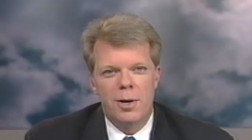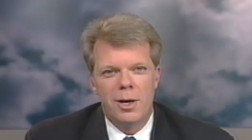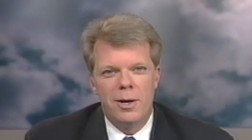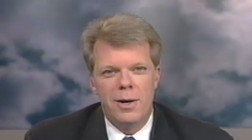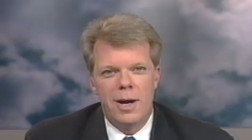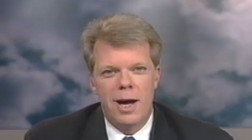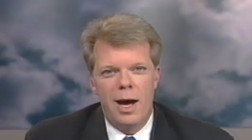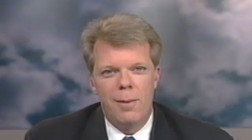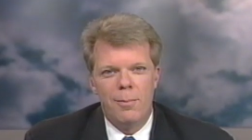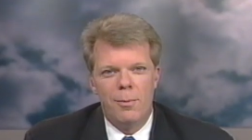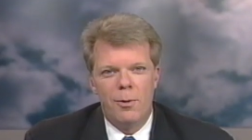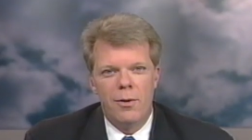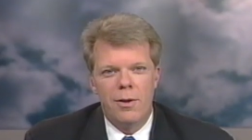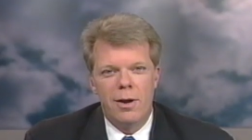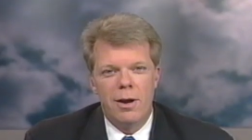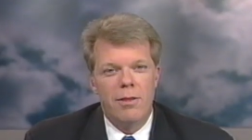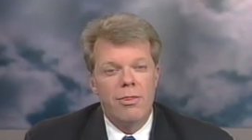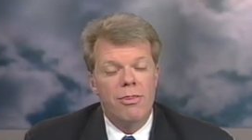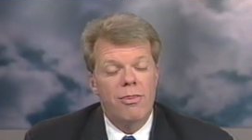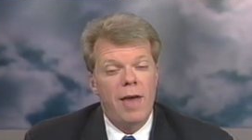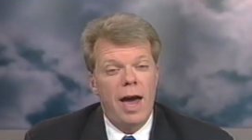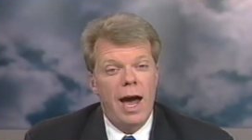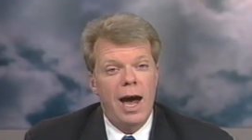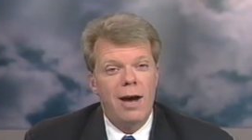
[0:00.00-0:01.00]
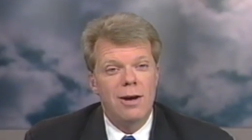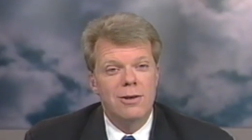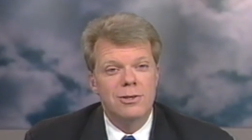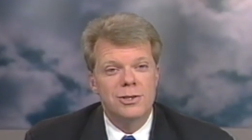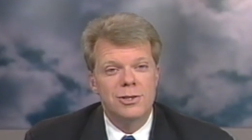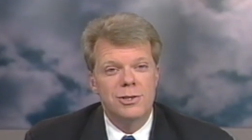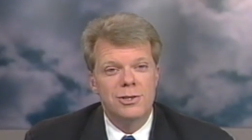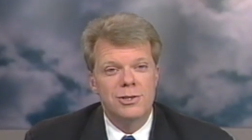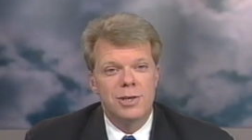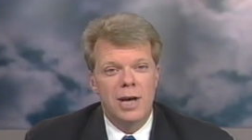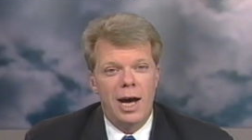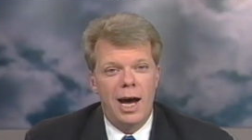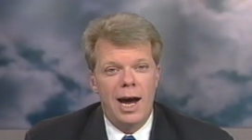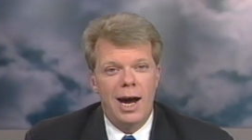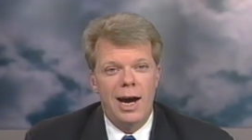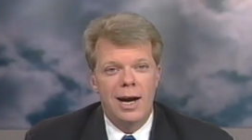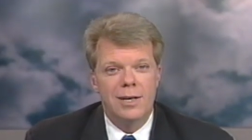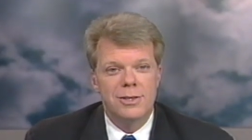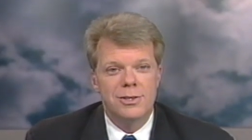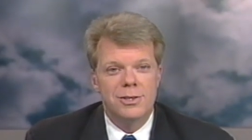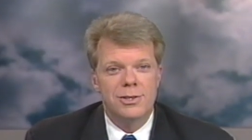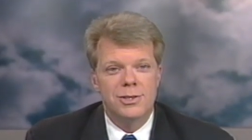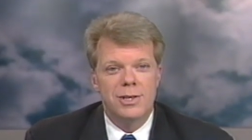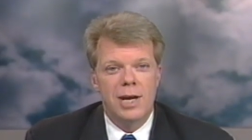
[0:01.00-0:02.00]
Cleared out more than a thousand
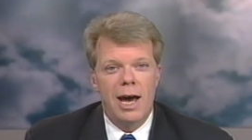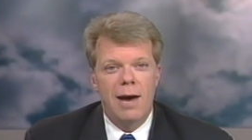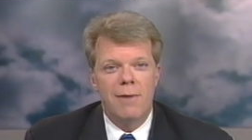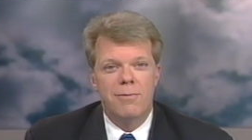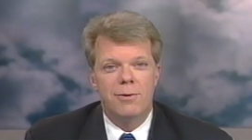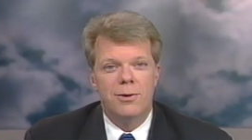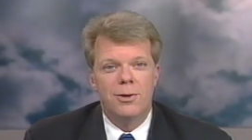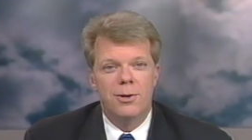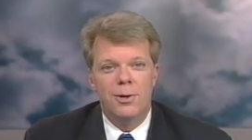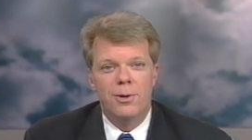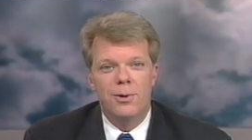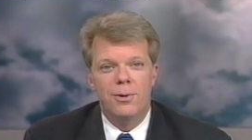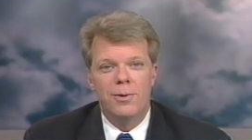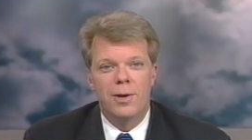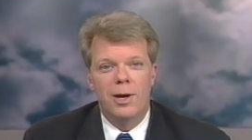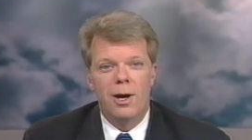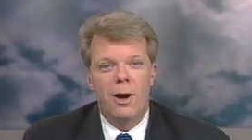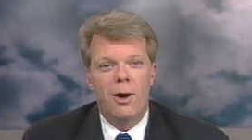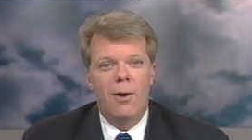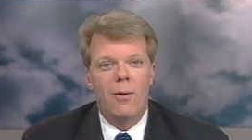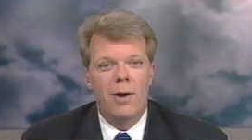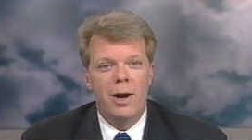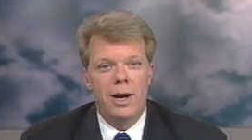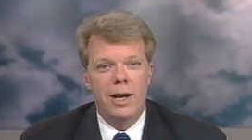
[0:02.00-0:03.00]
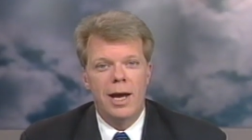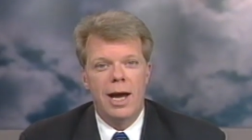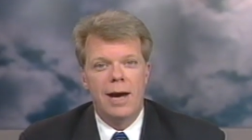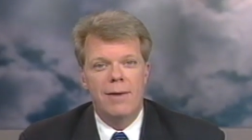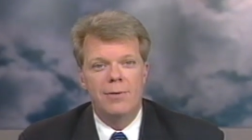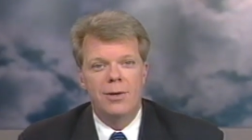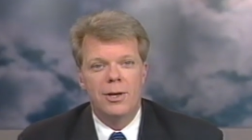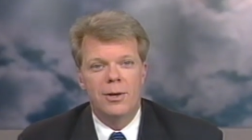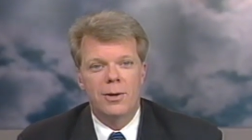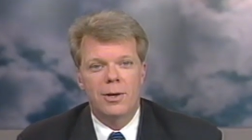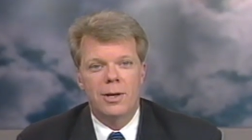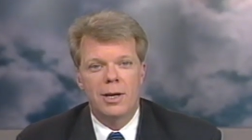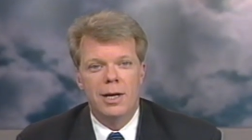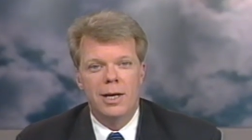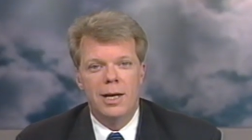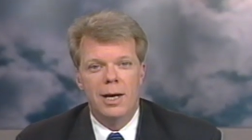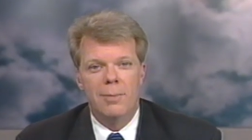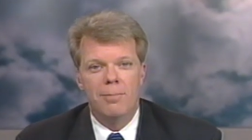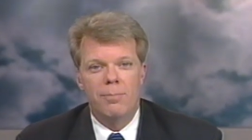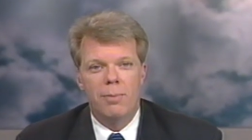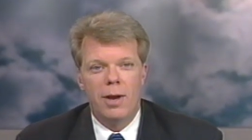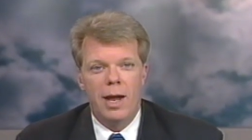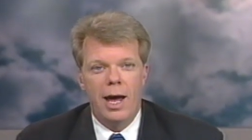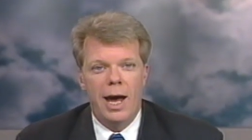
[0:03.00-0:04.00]
tires this afternoon. They already have another
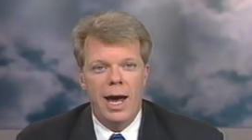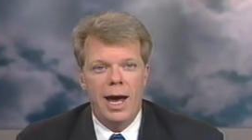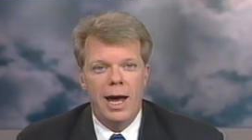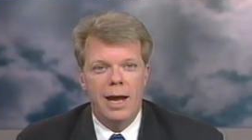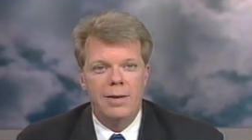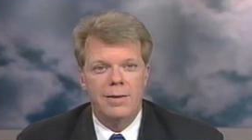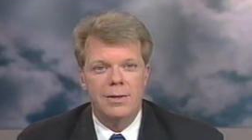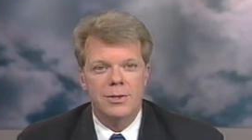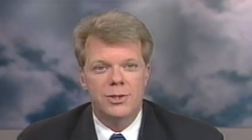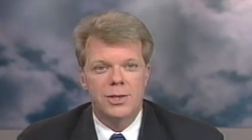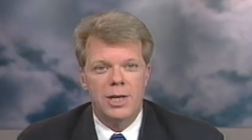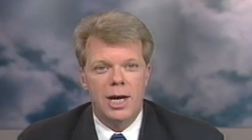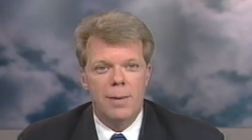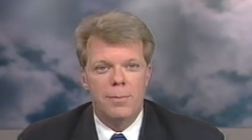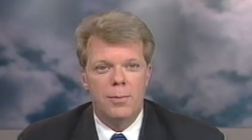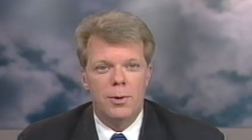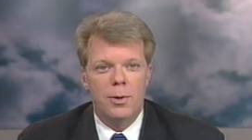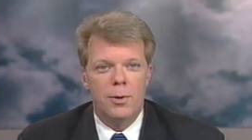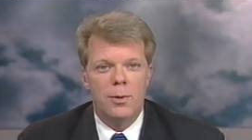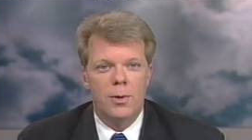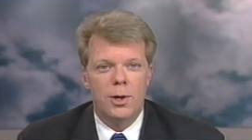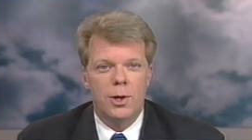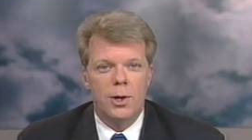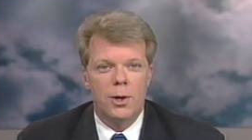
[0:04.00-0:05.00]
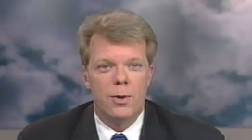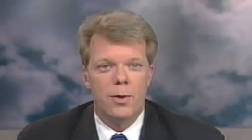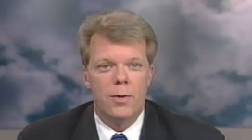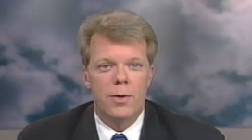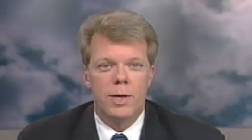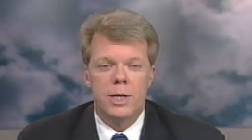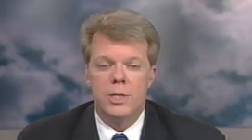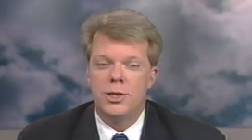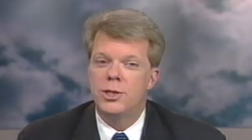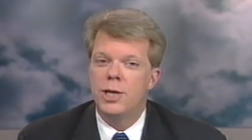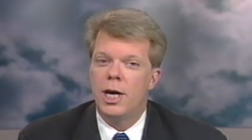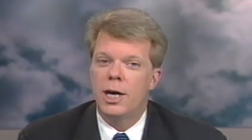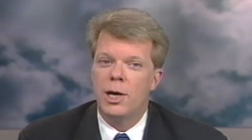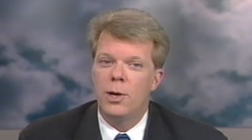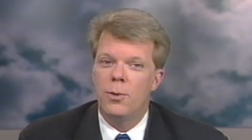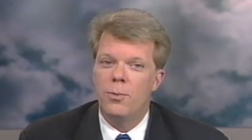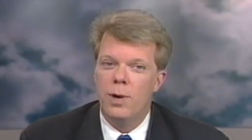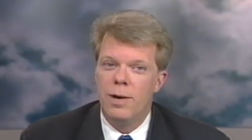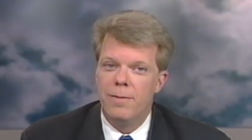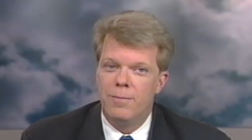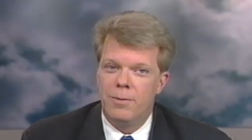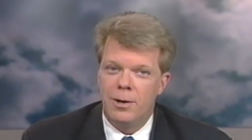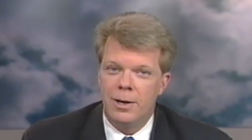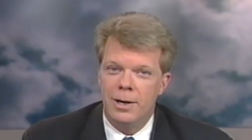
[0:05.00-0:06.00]
cleanup plan. This time they're going to go to the Kentucky
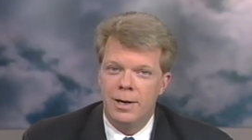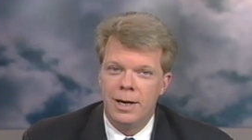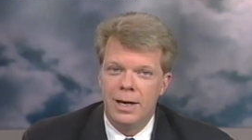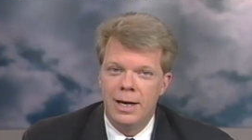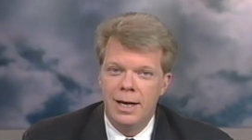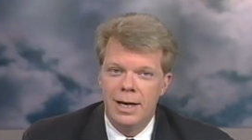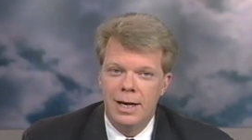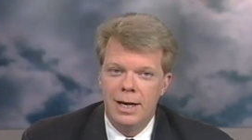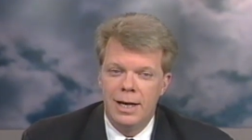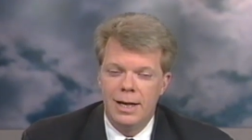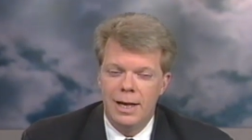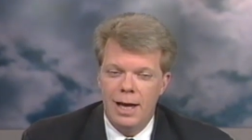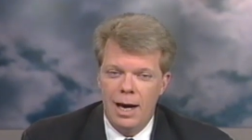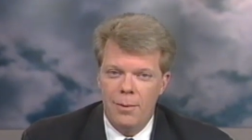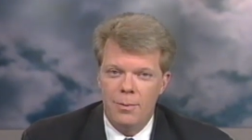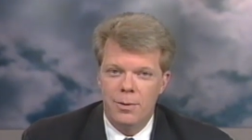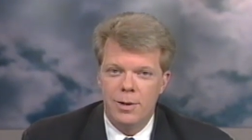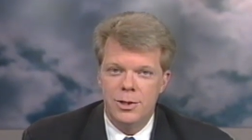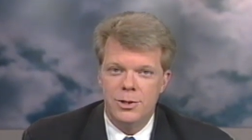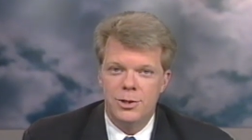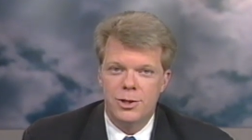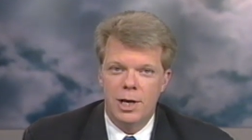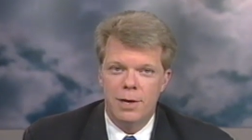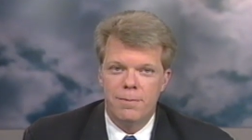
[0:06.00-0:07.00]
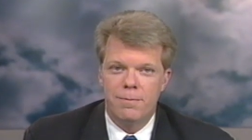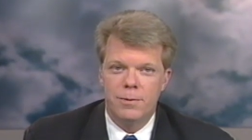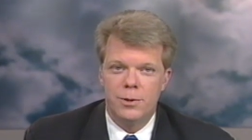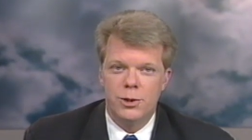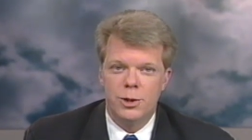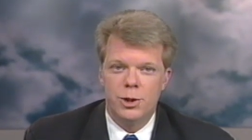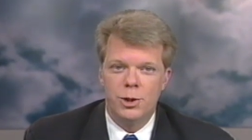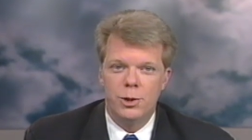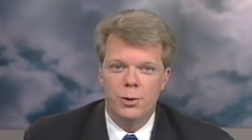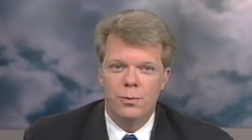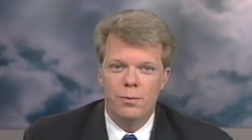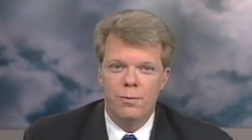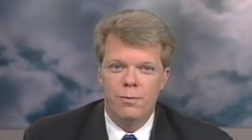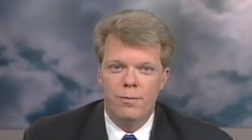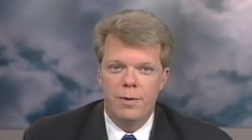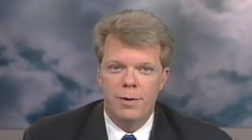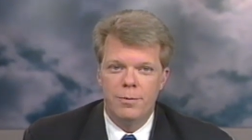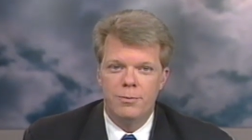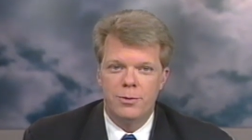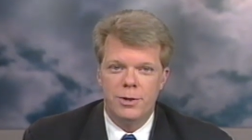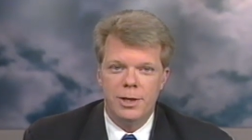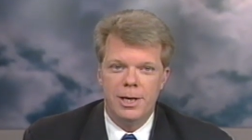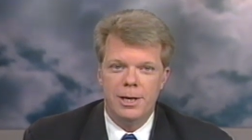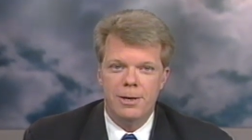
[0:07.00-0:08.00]
River. That one is set for June
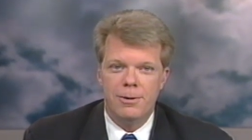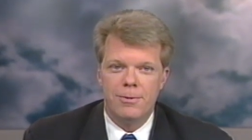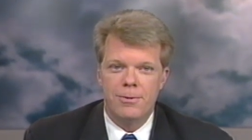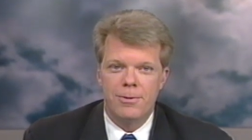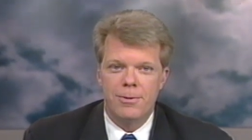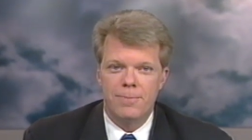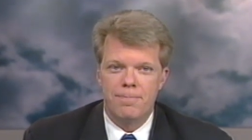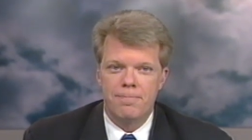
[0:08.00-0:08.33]
15th.